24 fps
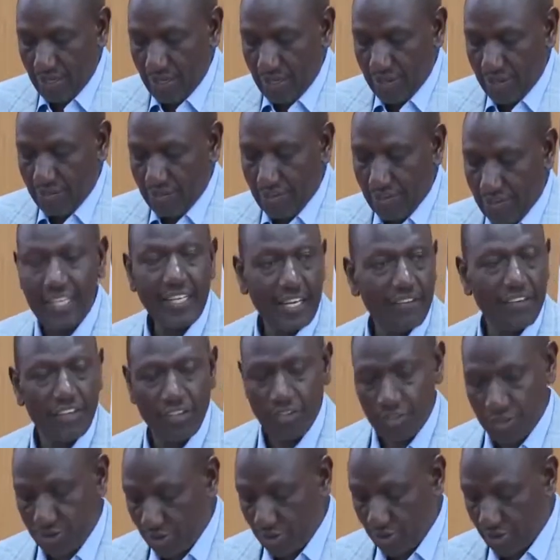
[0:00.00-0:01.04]
The Kenya Revenue
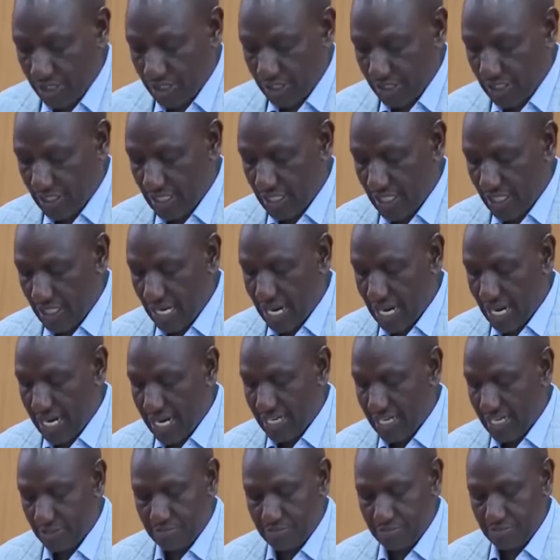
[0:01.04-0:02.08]
Authority
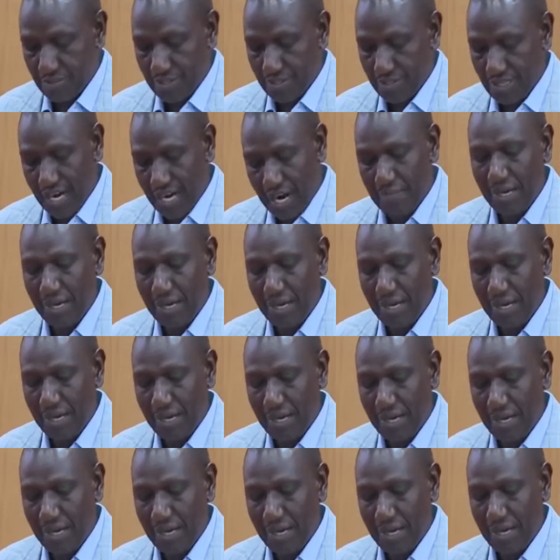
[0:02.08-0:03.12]
has come a long
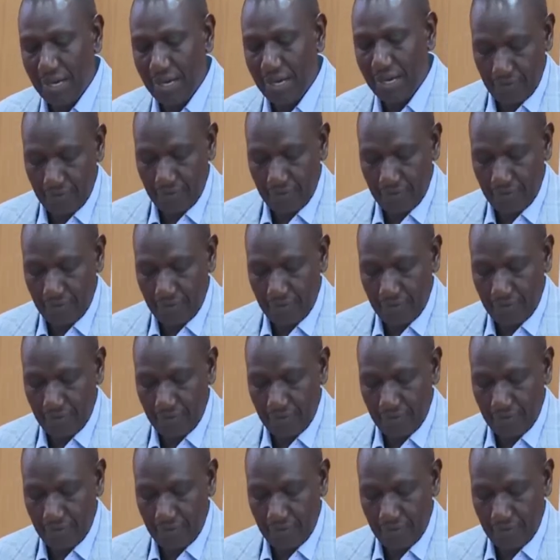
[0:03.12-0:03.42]
way